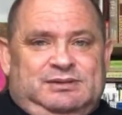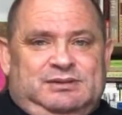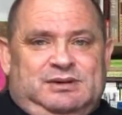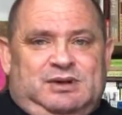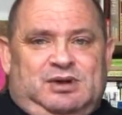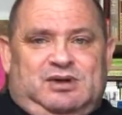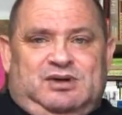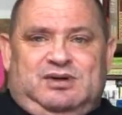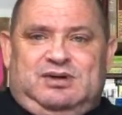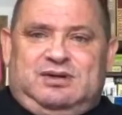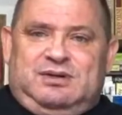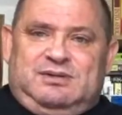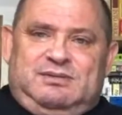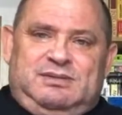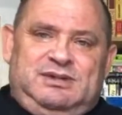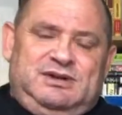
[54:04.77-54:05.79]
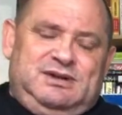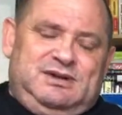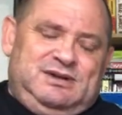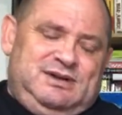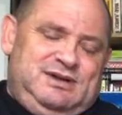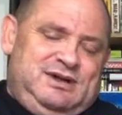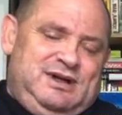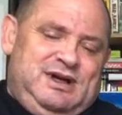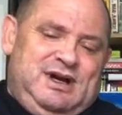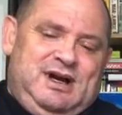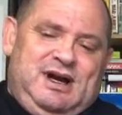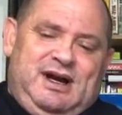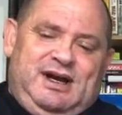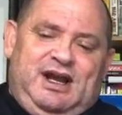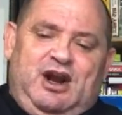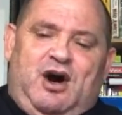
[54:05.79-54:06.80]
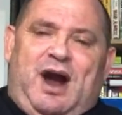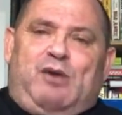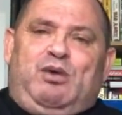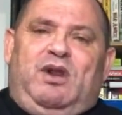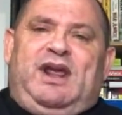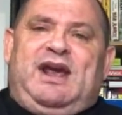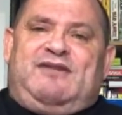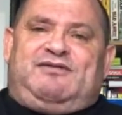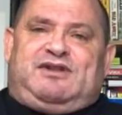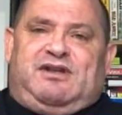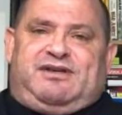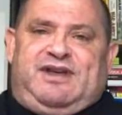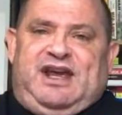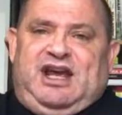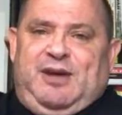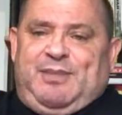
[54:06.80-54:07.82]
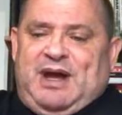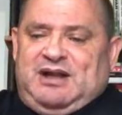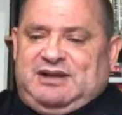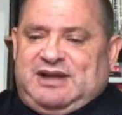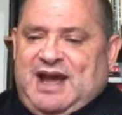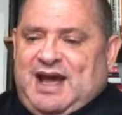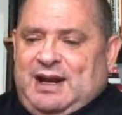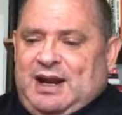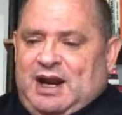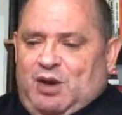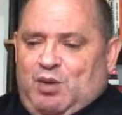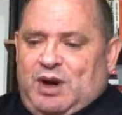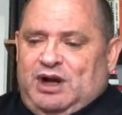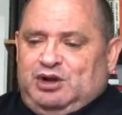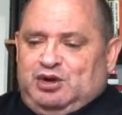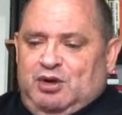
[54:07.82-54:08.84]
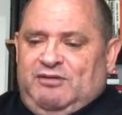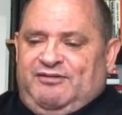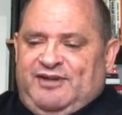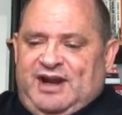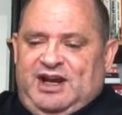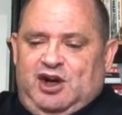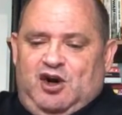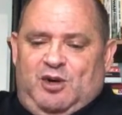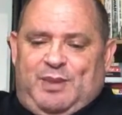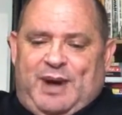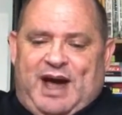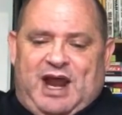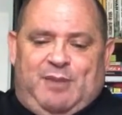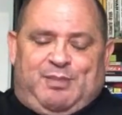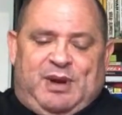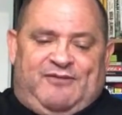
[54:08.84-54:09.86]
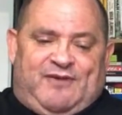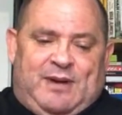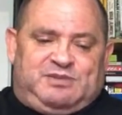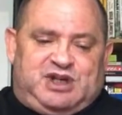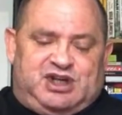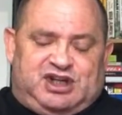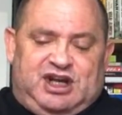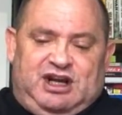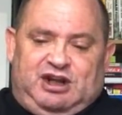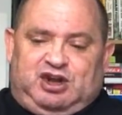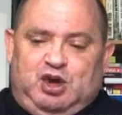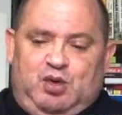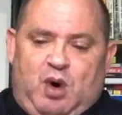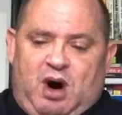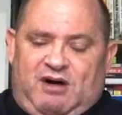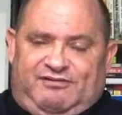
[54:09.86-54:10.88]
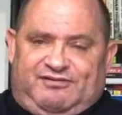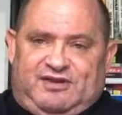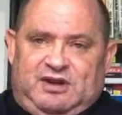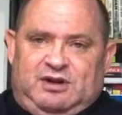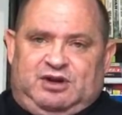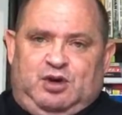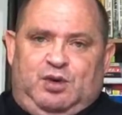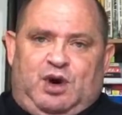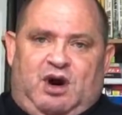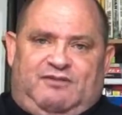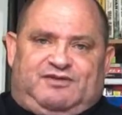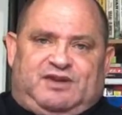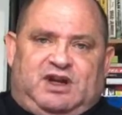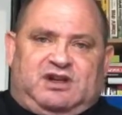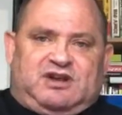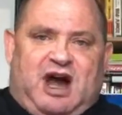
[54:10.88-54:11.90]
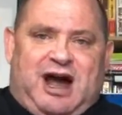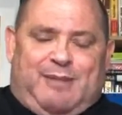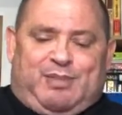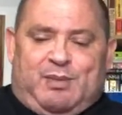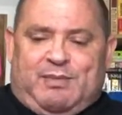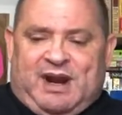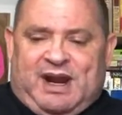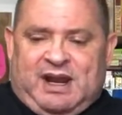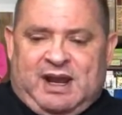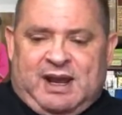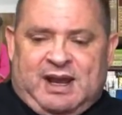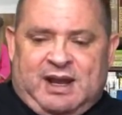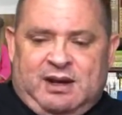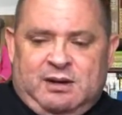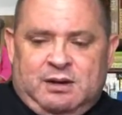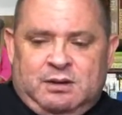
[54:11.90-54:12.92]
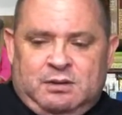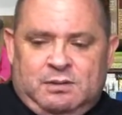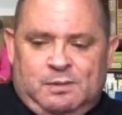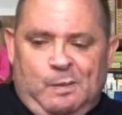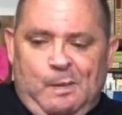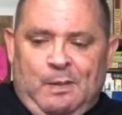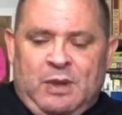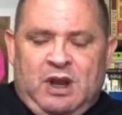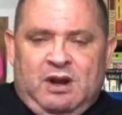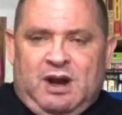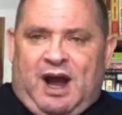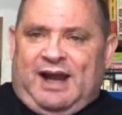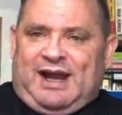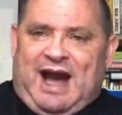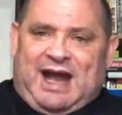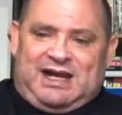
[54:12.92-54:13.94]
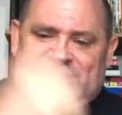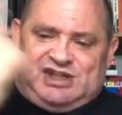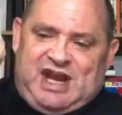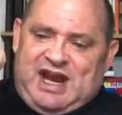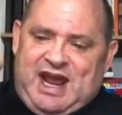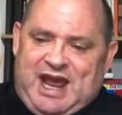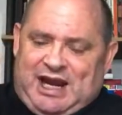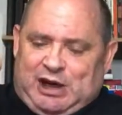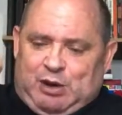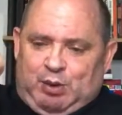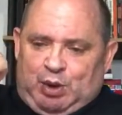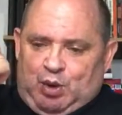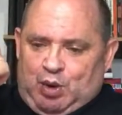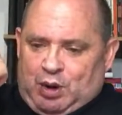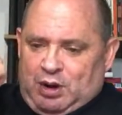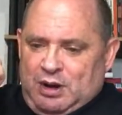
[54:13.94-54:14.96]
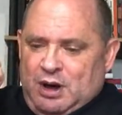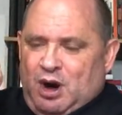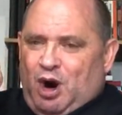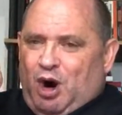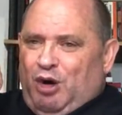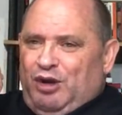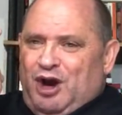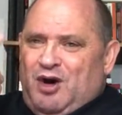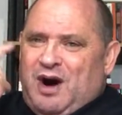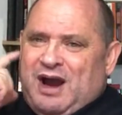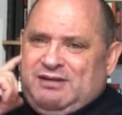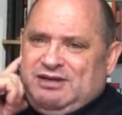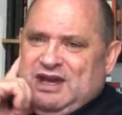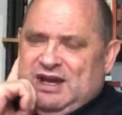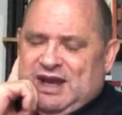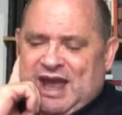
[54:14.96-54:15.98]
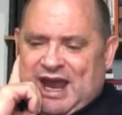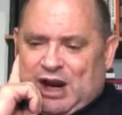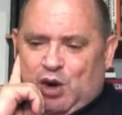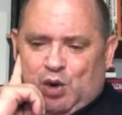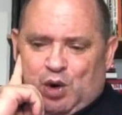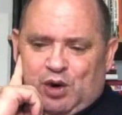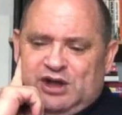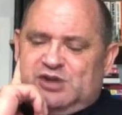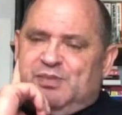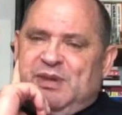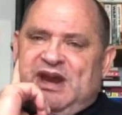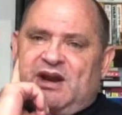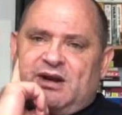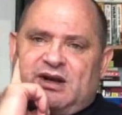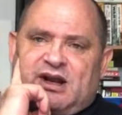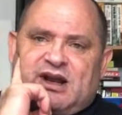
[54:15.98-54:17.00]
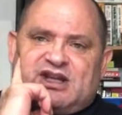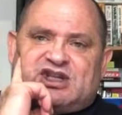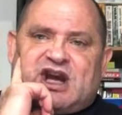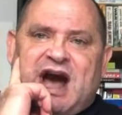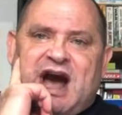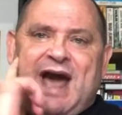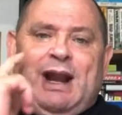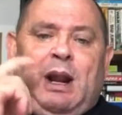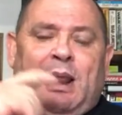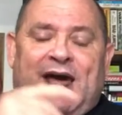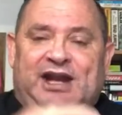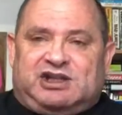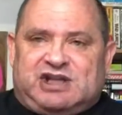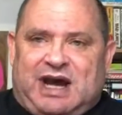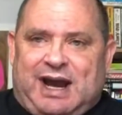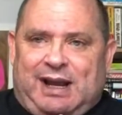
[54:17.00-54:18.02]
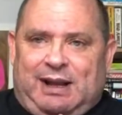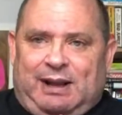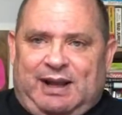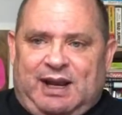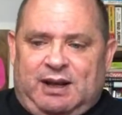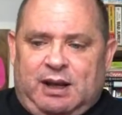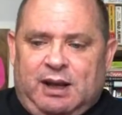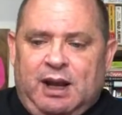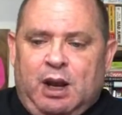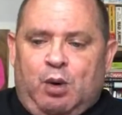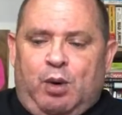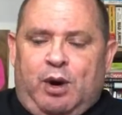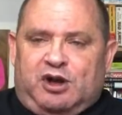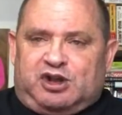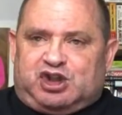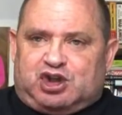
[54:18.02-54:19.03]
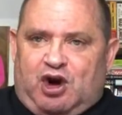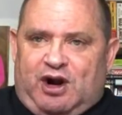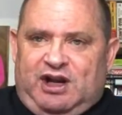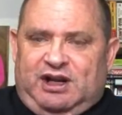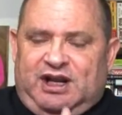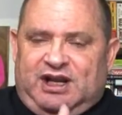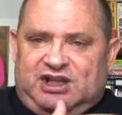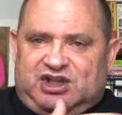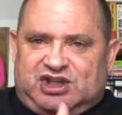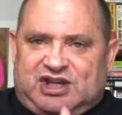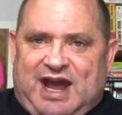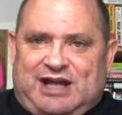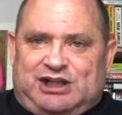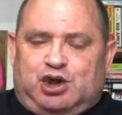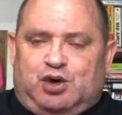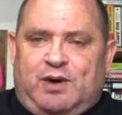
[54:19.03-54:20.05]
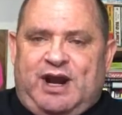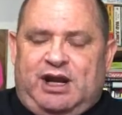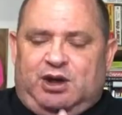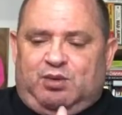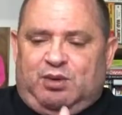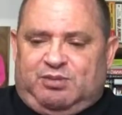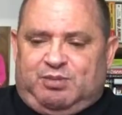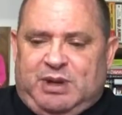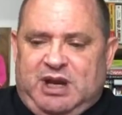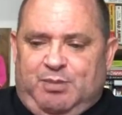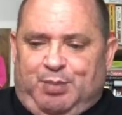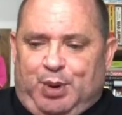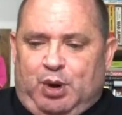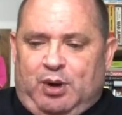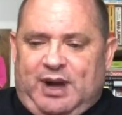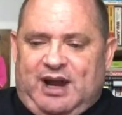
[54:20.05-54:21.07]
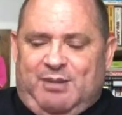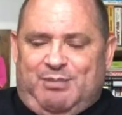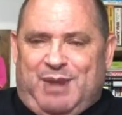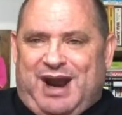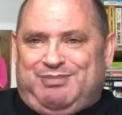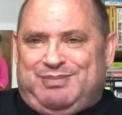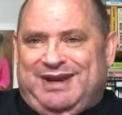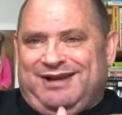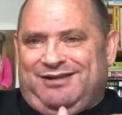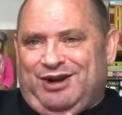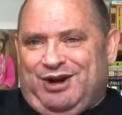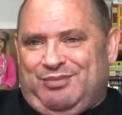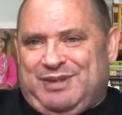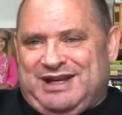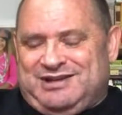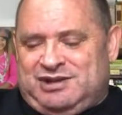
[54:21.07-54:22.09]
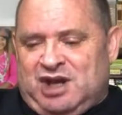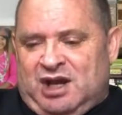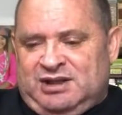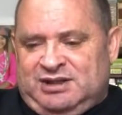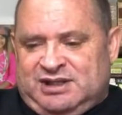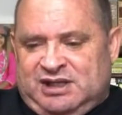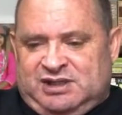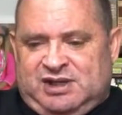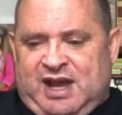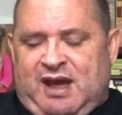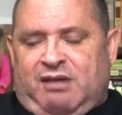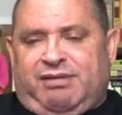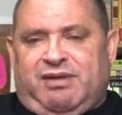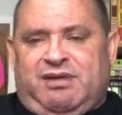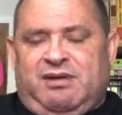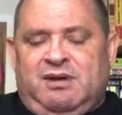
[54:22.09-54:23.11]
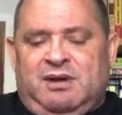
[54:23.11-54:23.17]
Ugh. I really have to think about that, and I want to do a video about it. But if I'm just going to do it off the top of my head, I got to say Ecuador. Although I think Ecuador it's kind of like Thailand, where it's starting to get saturated with people, and it might be a little bit done to death.